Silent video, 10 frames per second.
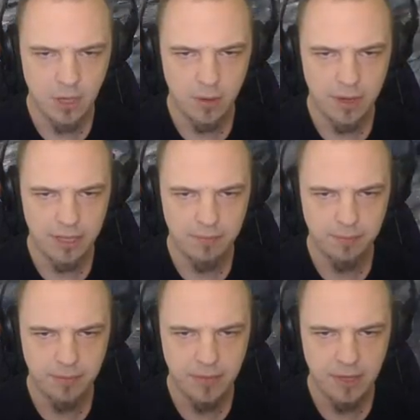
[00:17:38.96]
Alright.
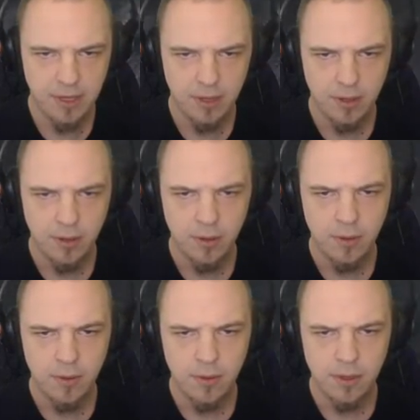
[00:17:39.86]

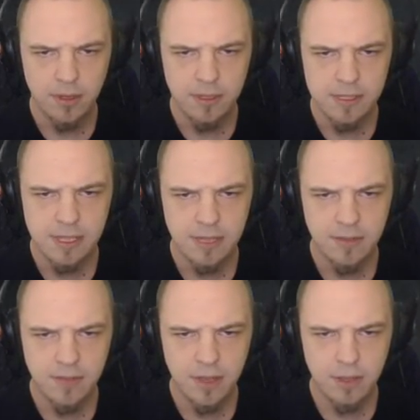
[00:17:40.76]
looks like
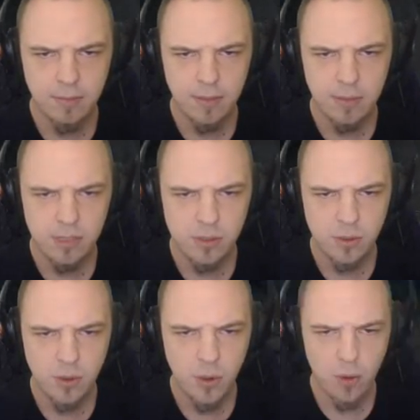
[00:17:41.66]
they've got maybe
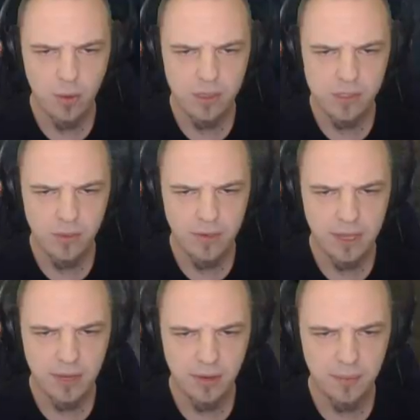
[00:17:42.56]
two quarries over
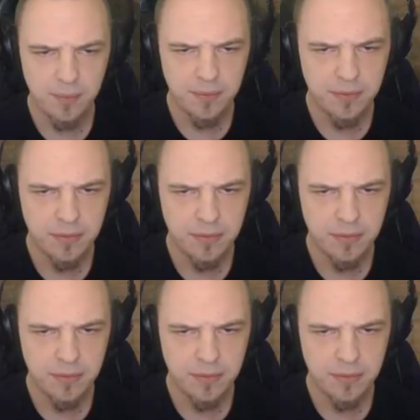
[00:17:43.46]
there.